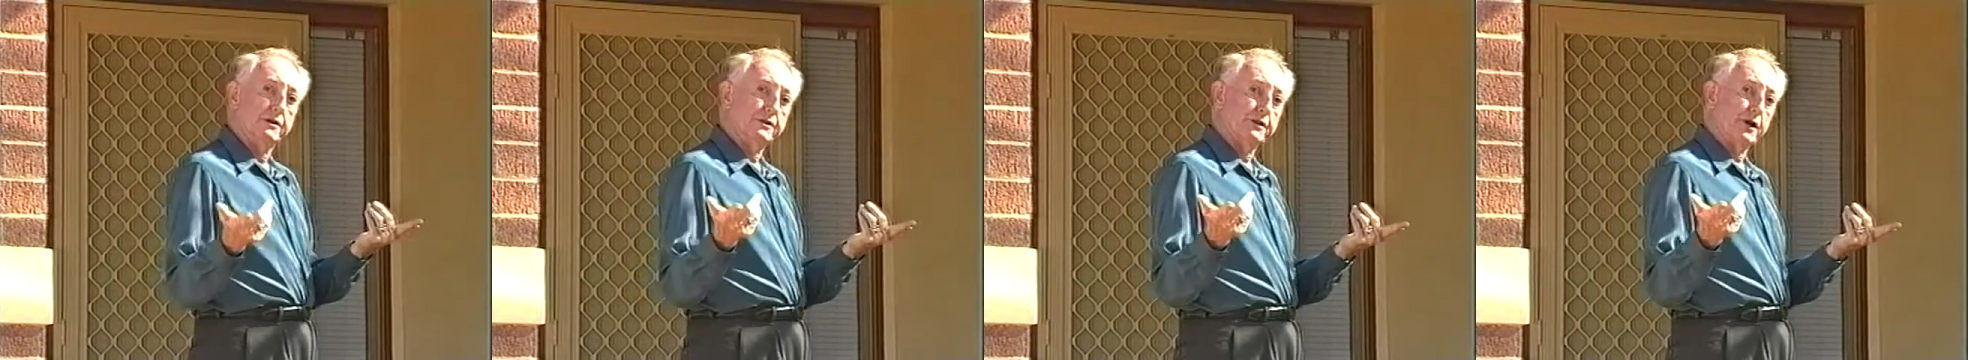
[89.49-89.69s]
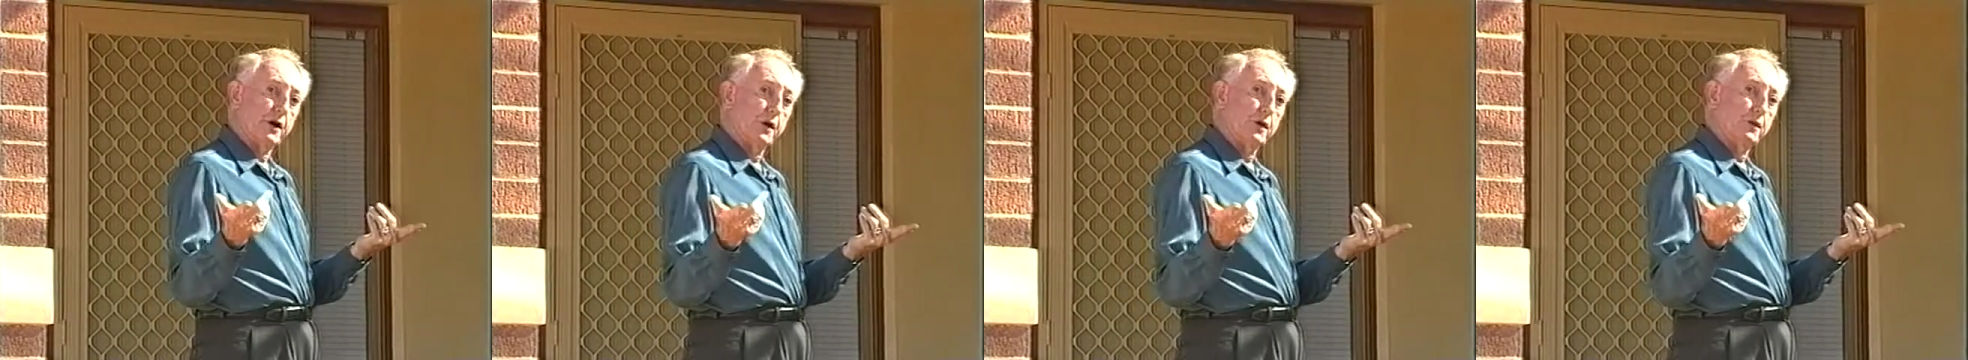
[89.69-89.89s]

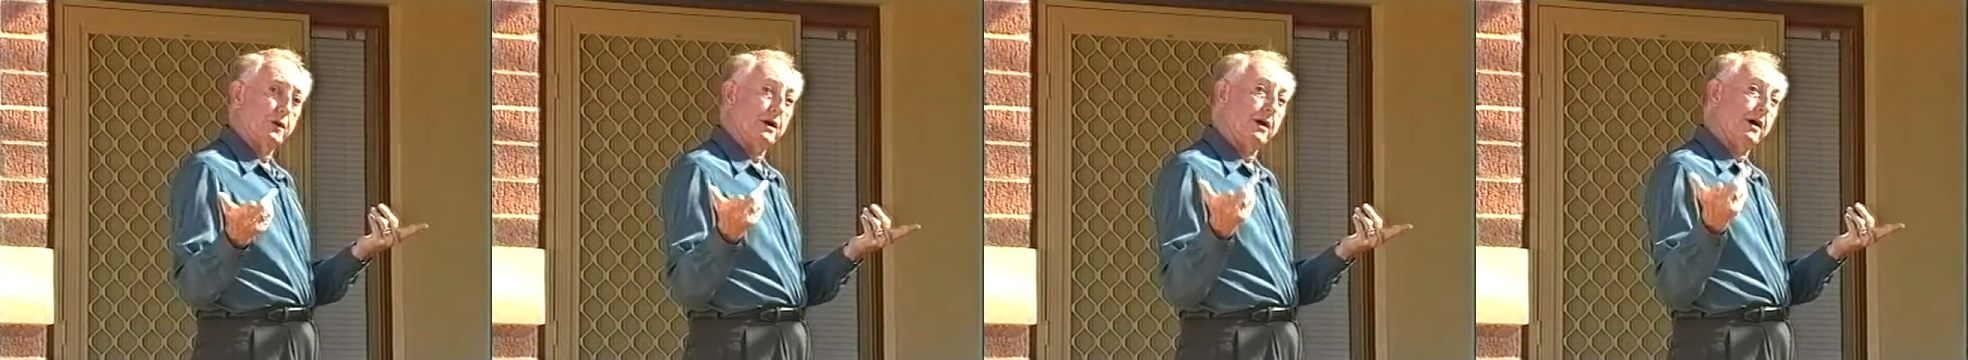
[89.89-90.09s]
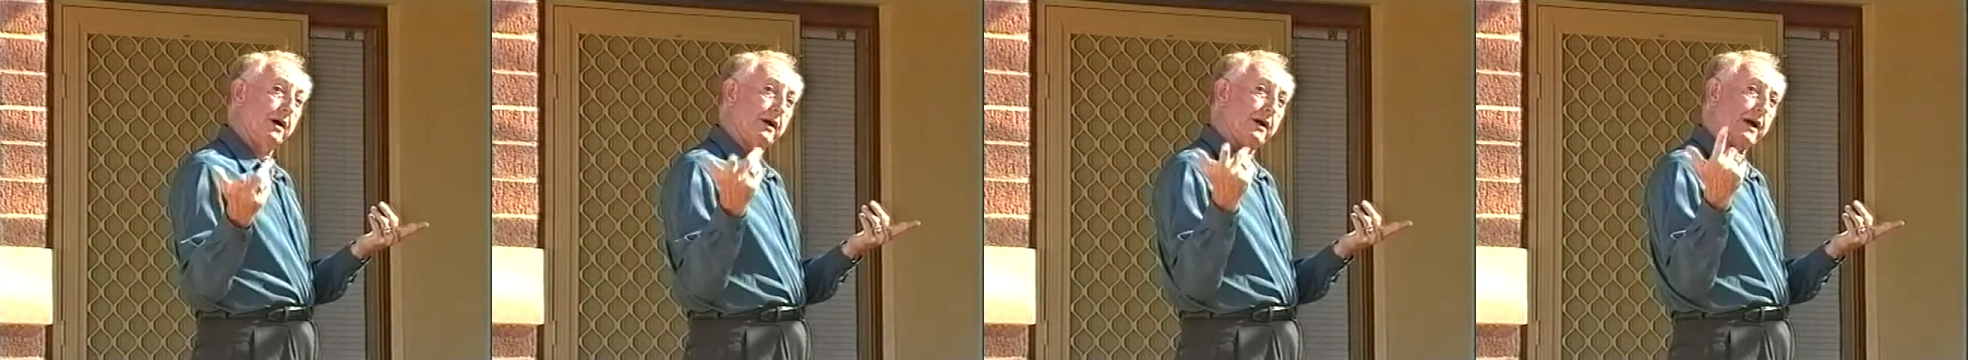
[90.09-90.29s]
So
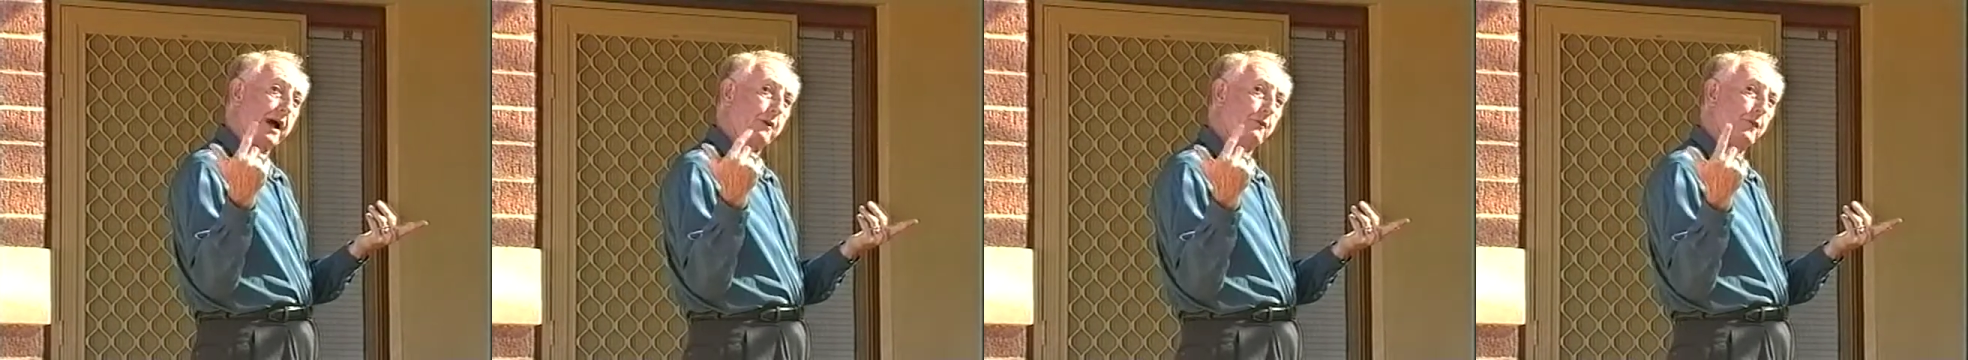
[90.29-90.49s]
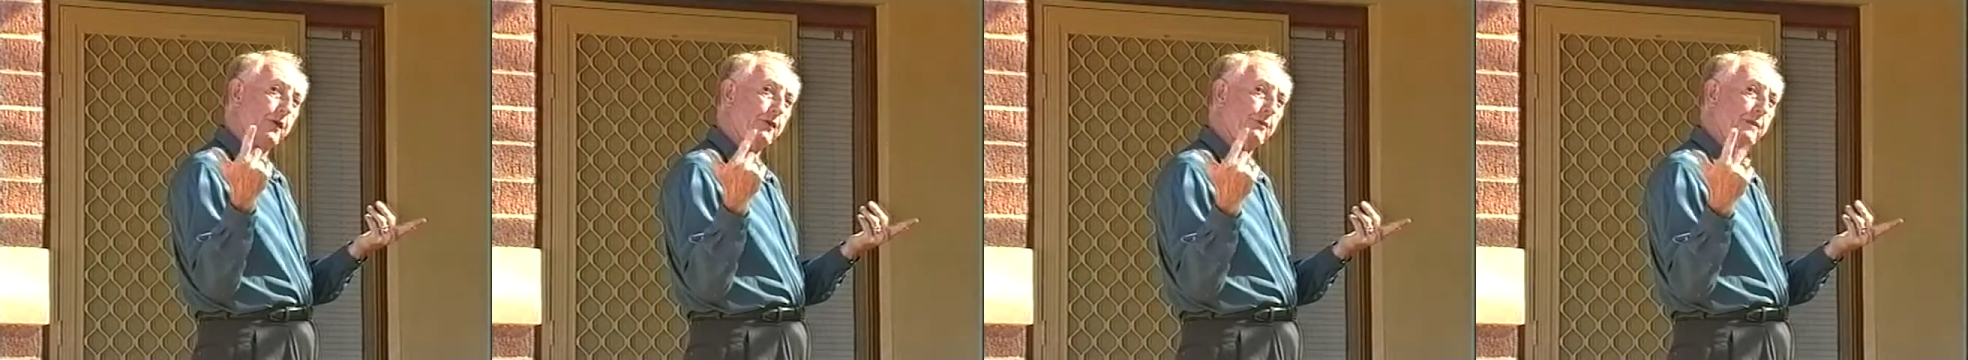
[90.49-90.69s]

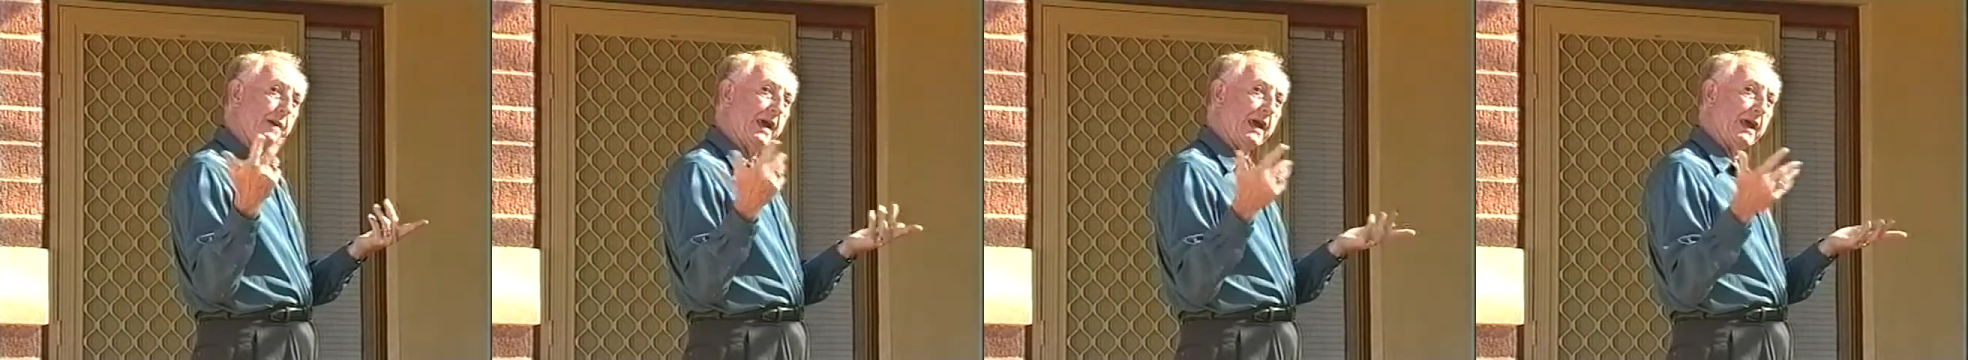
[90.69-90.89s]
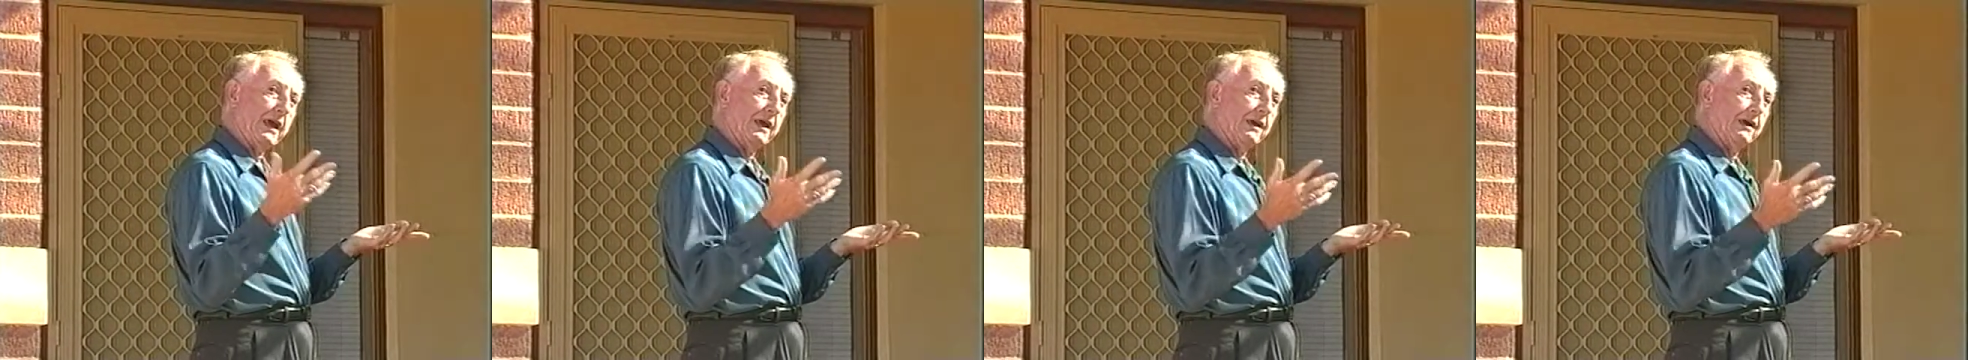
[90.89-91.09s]
come with
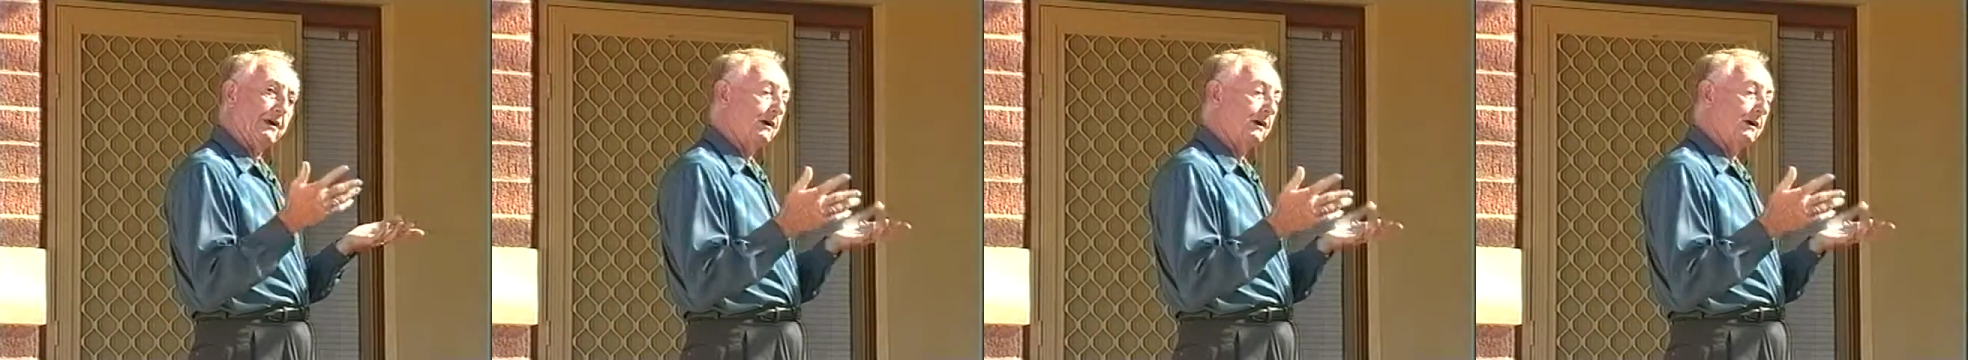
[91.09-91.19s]
me.